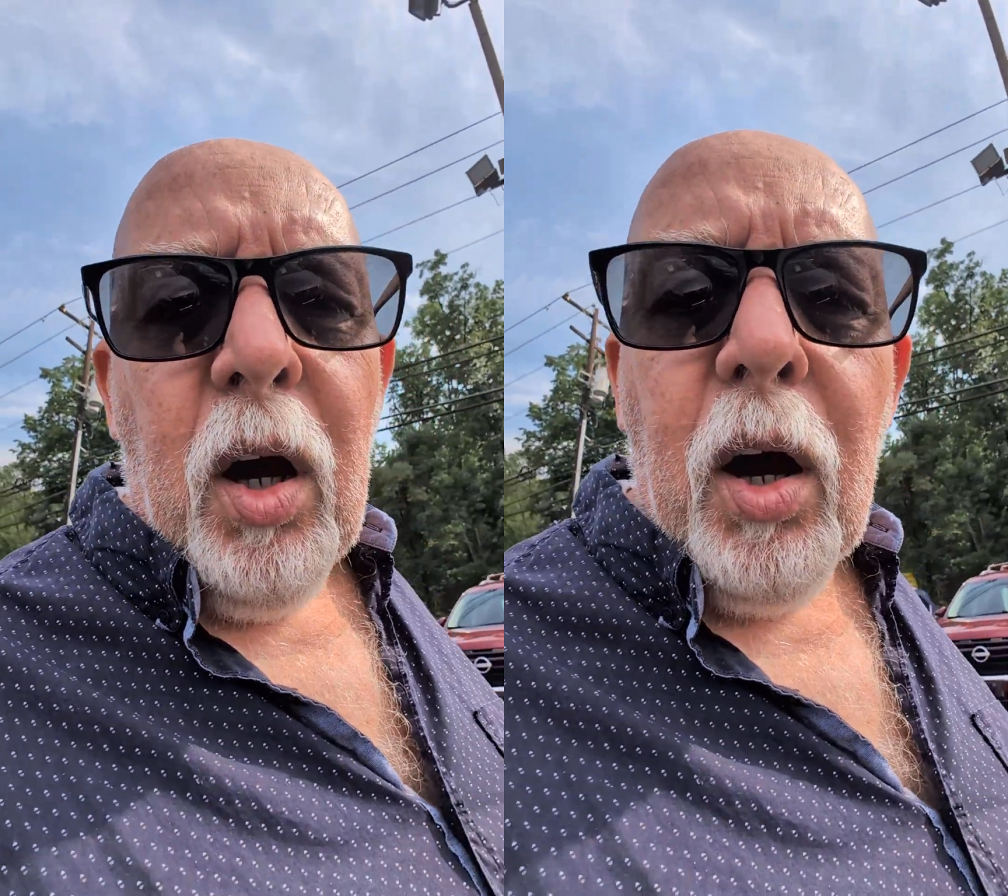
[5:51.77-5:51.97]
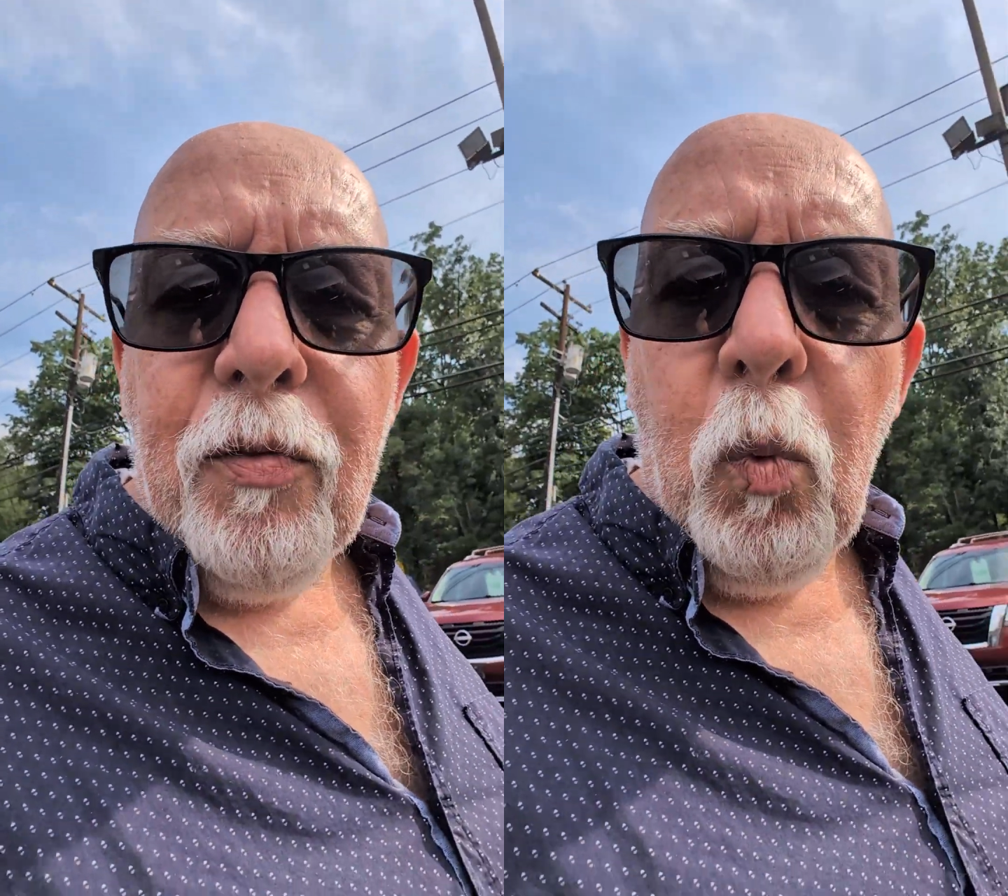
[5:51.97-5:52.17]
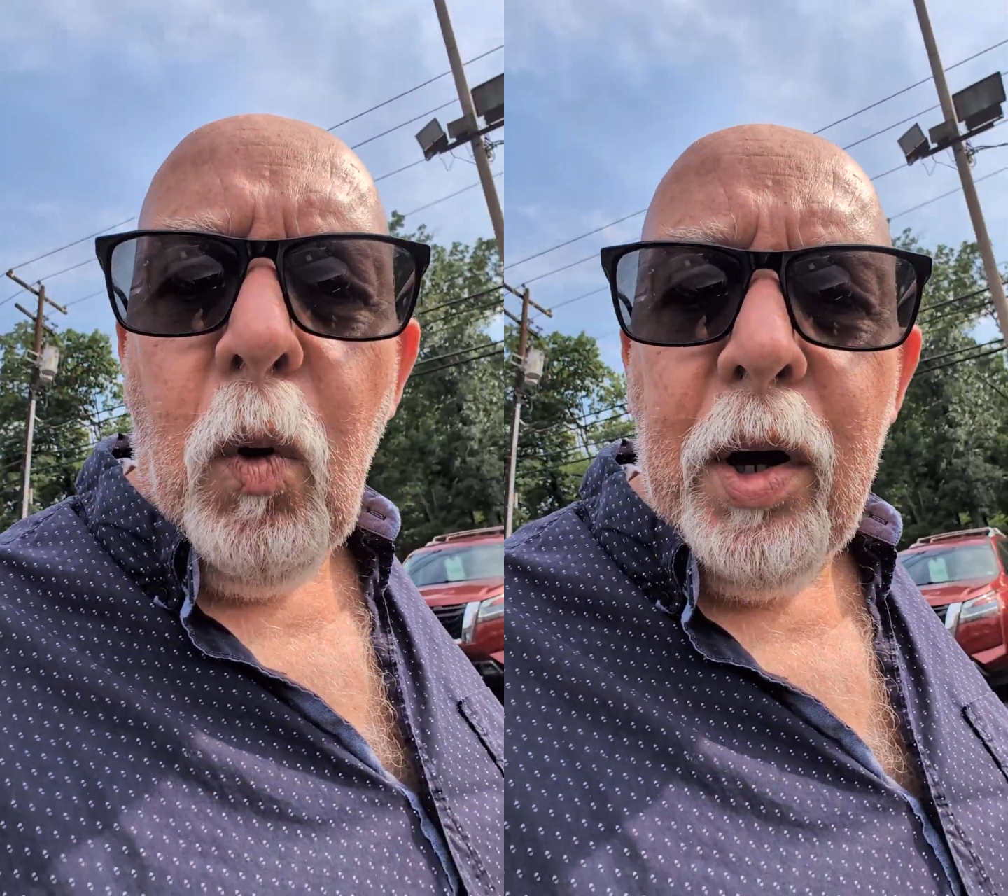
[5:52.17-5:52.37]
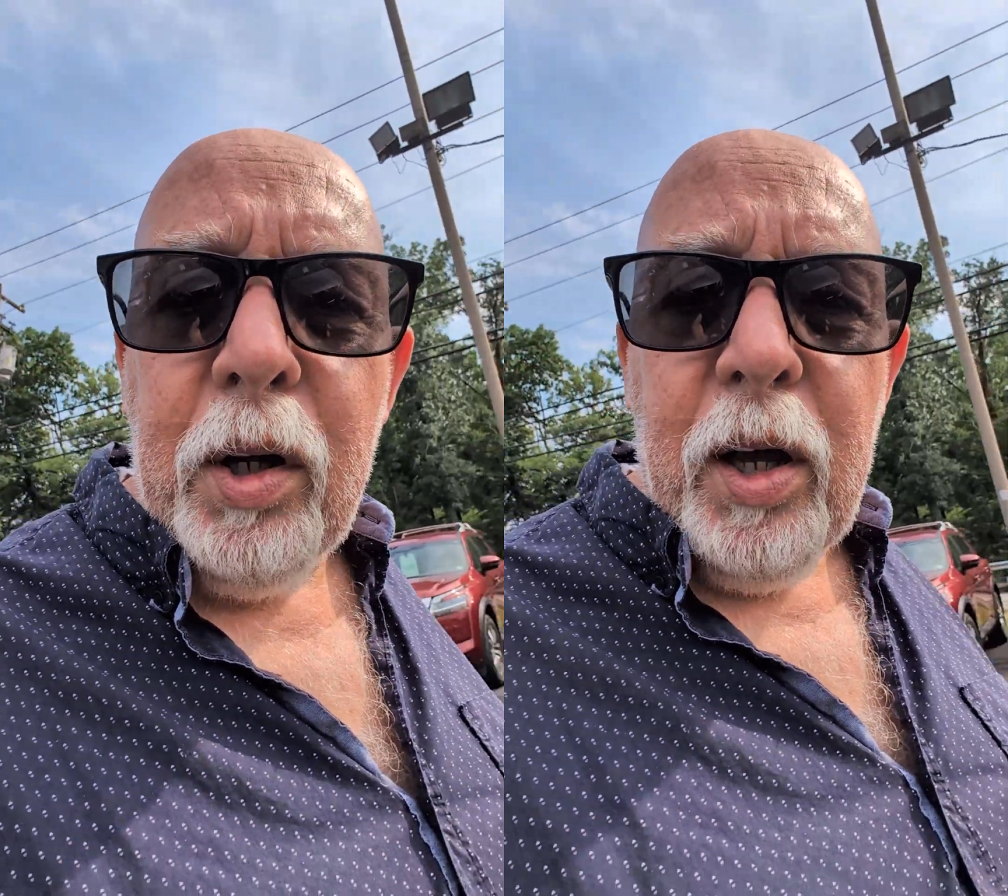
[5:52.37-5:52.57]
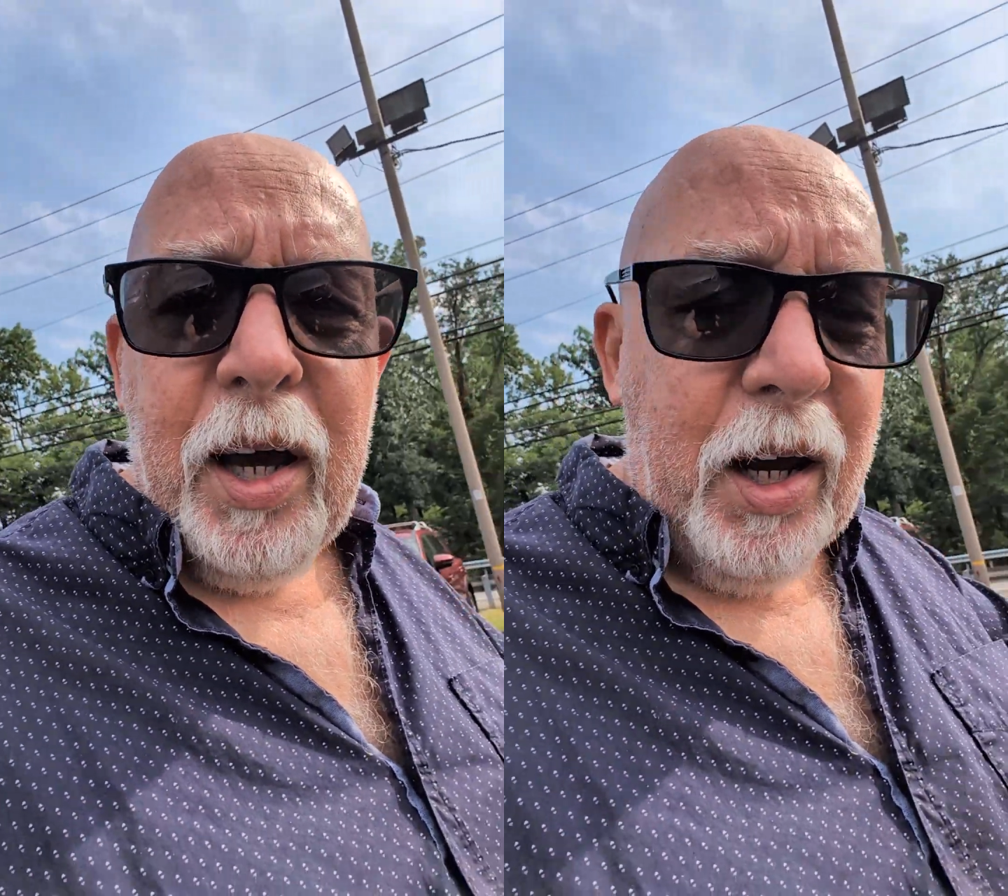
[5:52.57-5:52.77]
of
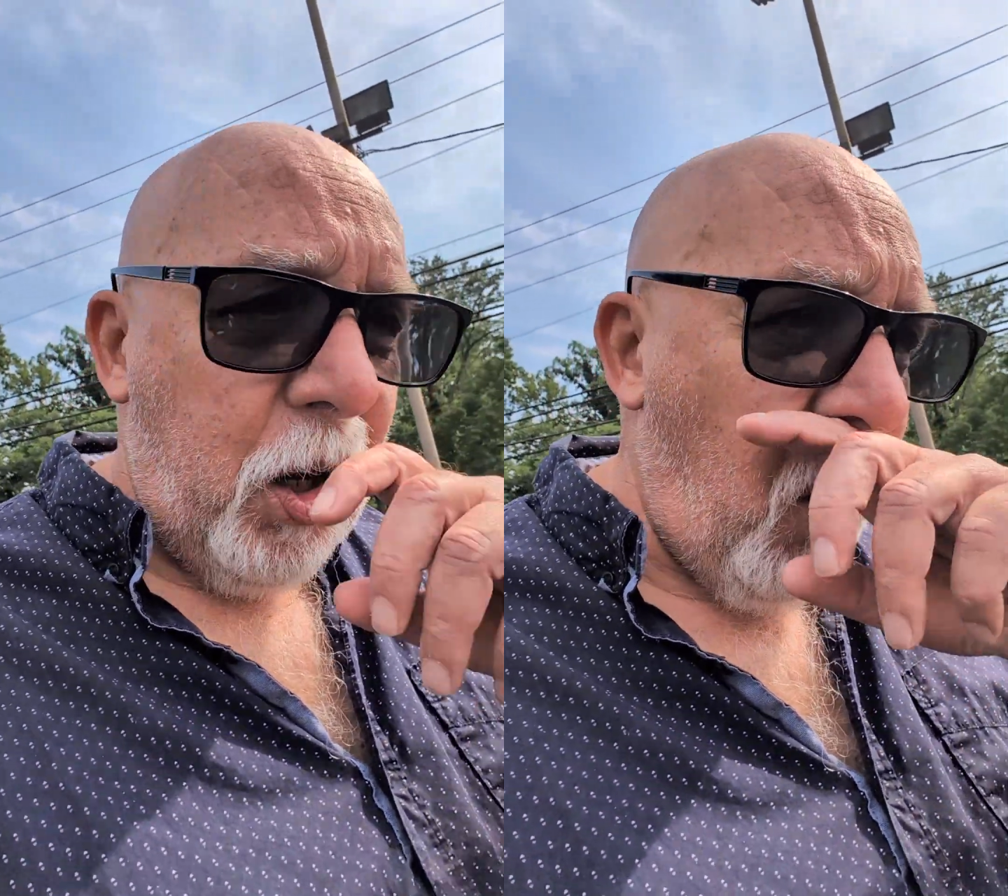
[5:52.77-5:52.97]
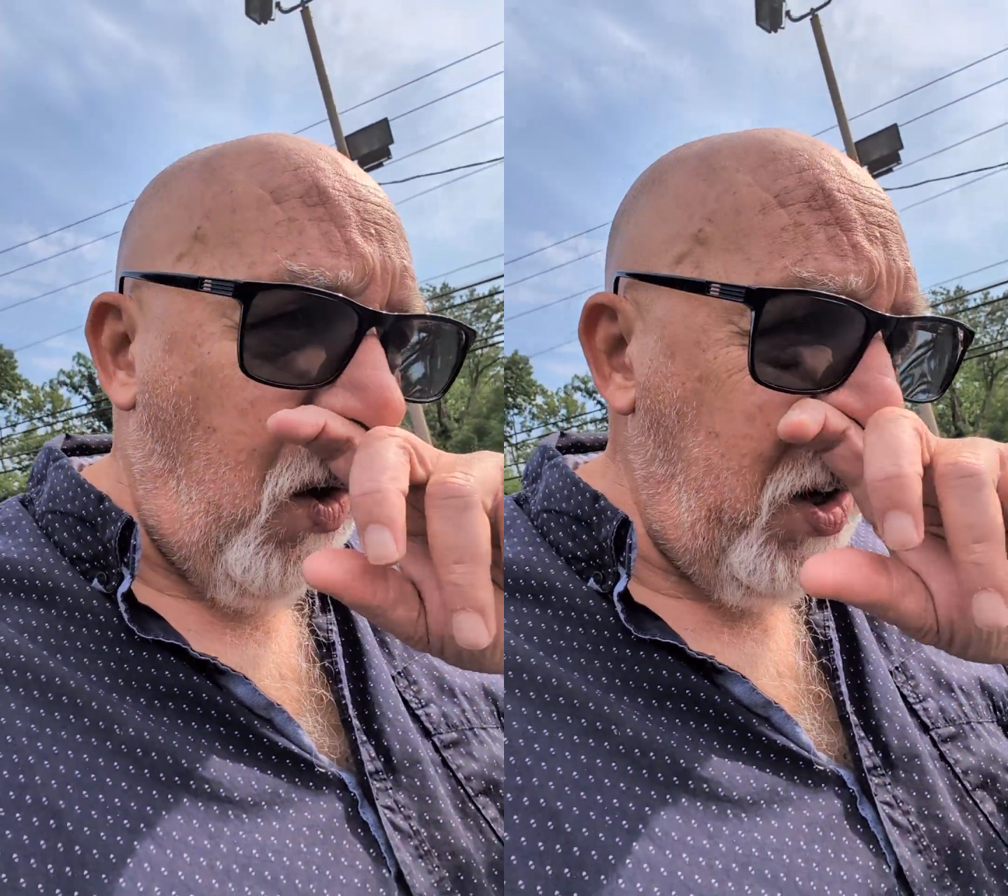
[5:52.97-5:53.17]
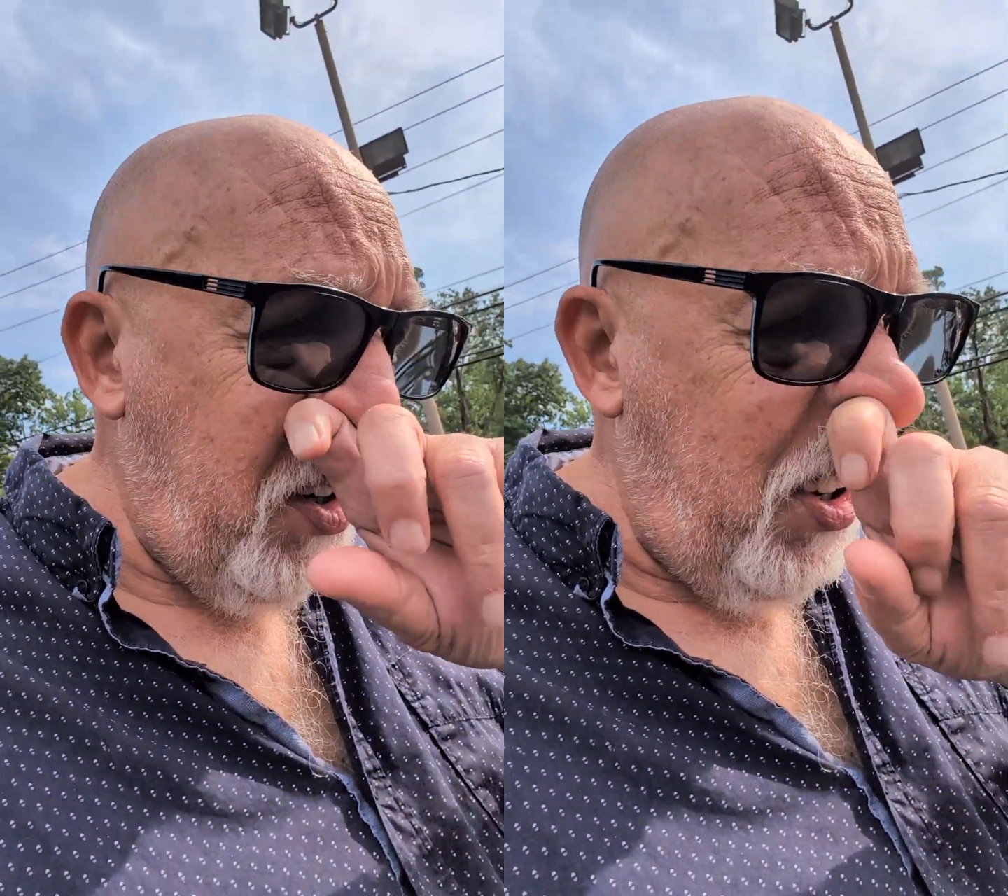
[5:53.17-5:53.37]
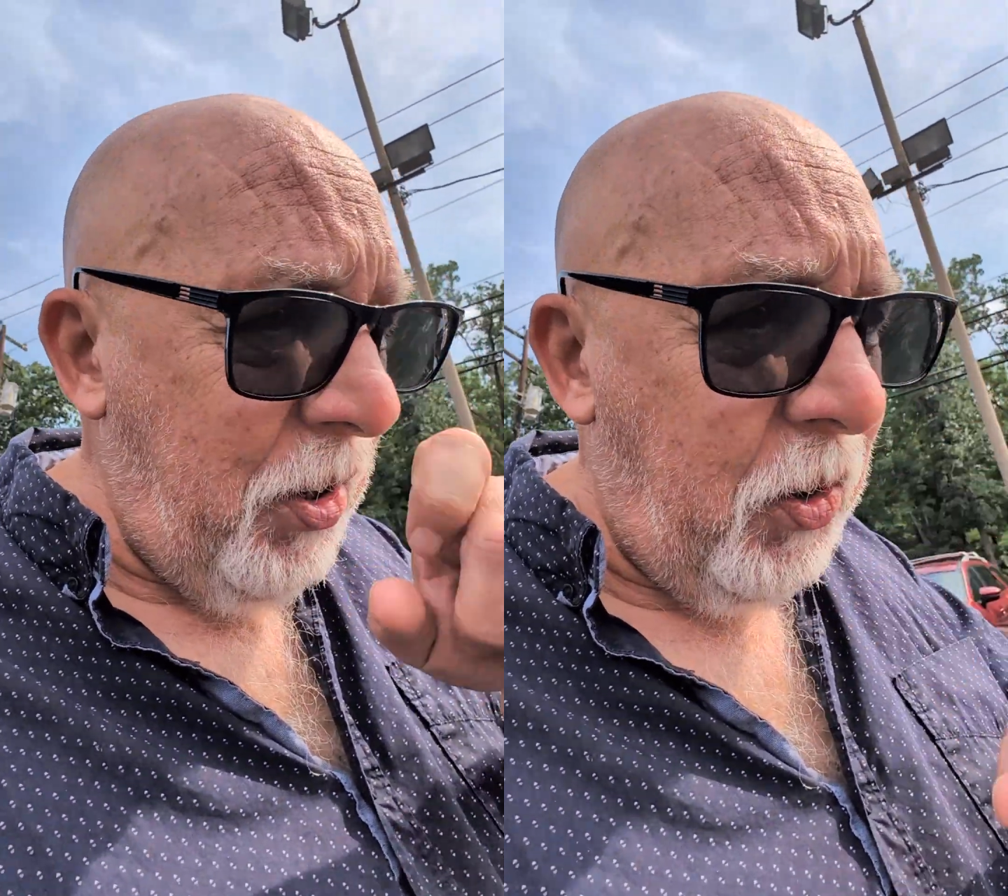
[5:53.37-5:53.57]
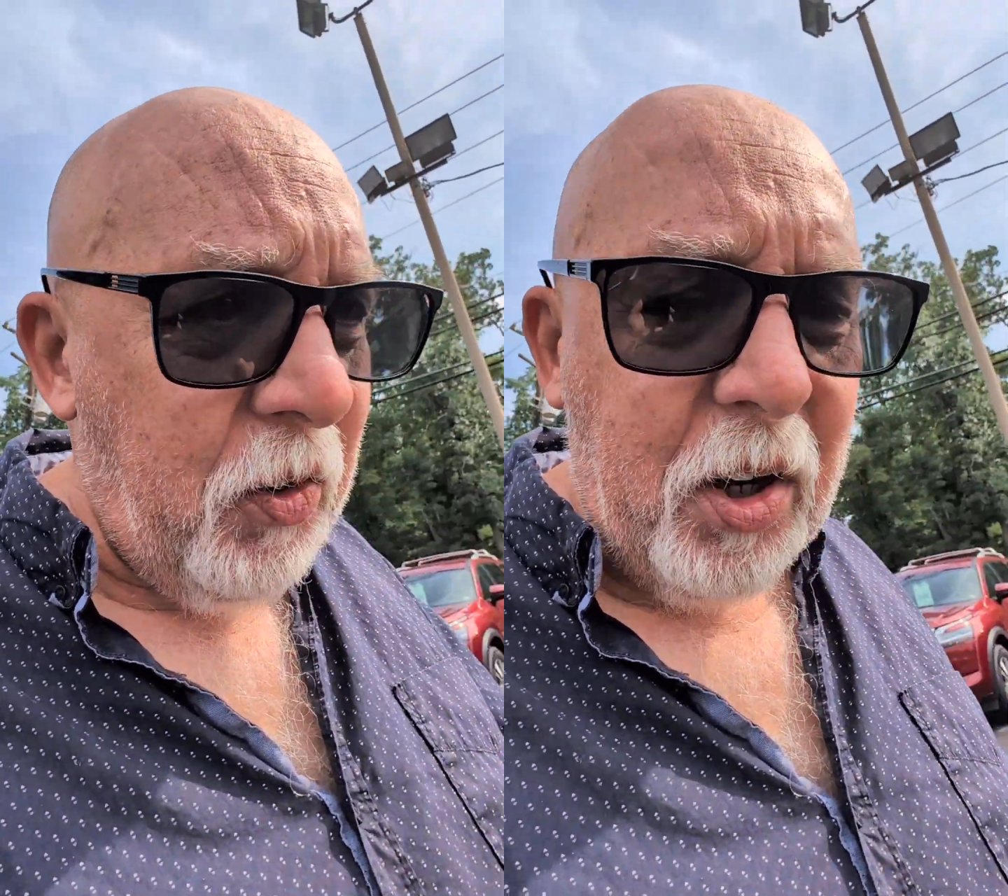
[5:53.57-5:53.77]
what a car
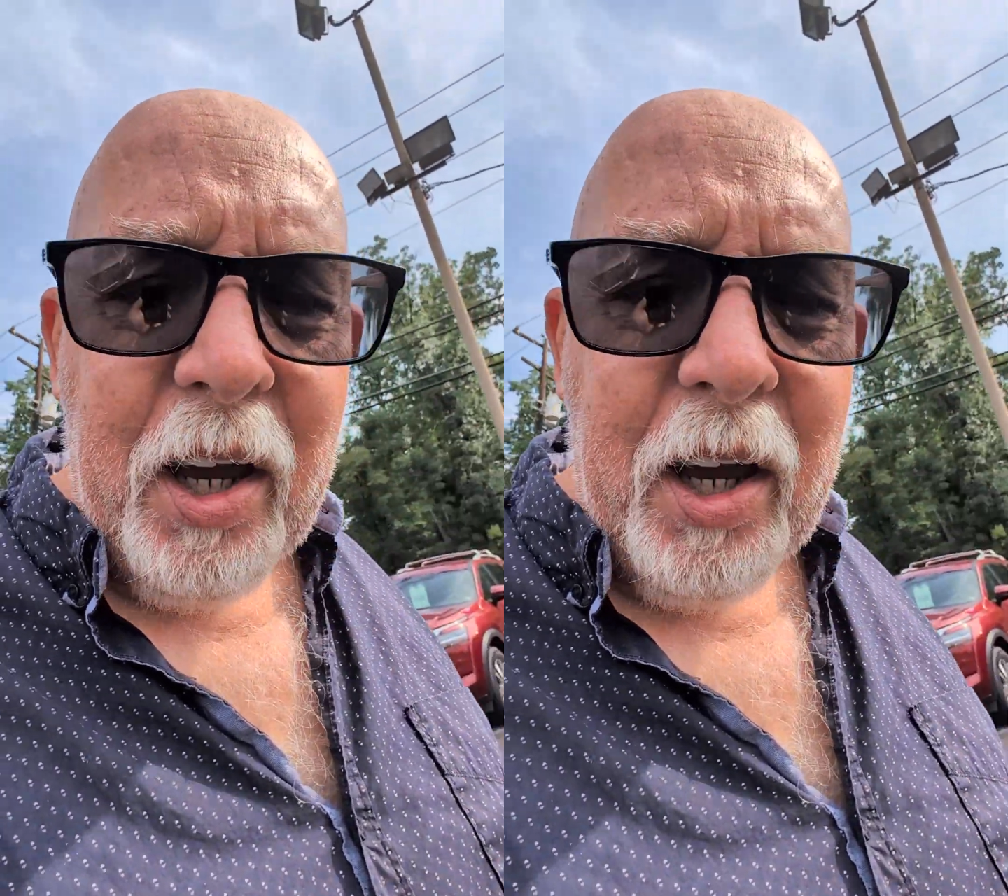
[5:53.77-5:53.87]
dealer